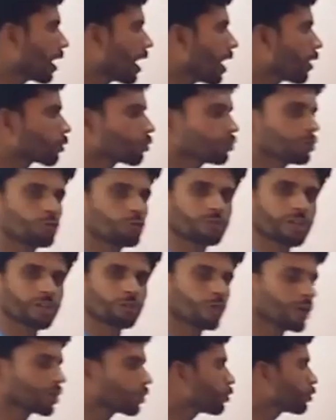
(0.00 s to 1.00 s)
to use
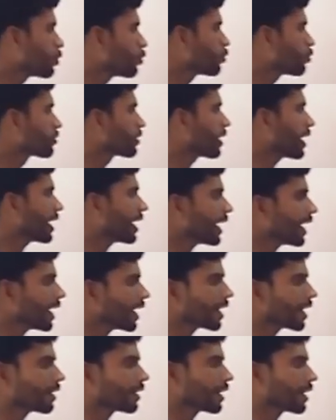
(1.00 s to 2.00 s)
and when to use a
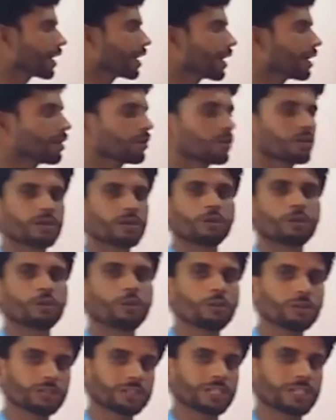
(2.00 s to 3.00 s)
and n
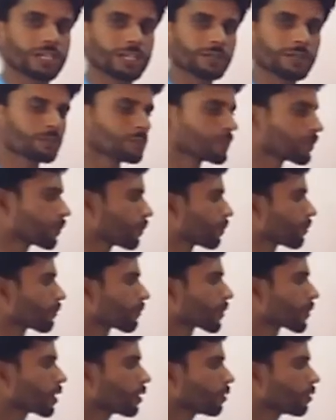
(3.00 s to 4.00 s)
or the,
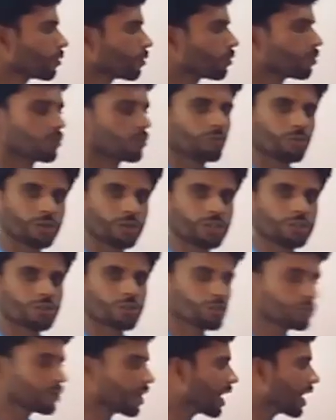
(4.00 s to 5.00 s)
we
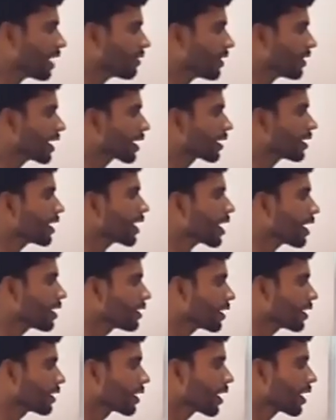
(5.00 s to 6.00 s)
should have a clear
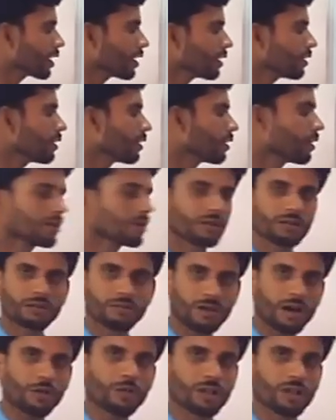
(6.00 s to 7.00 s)
idea regarding
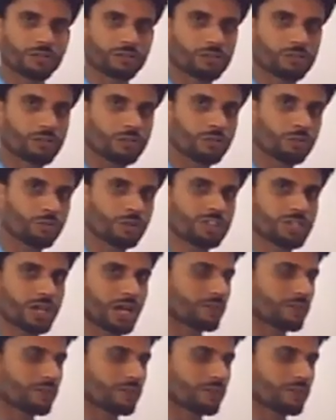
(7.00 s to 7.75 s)
vowels, which are